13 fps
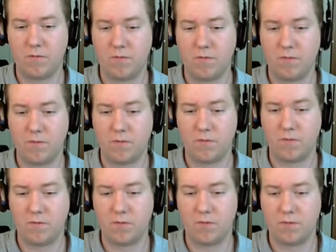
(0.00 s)

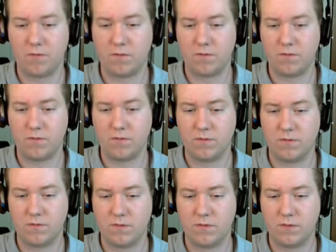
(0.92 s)

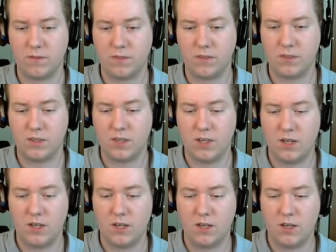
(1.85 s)

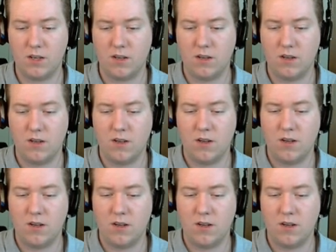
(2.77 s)
(no one is talking)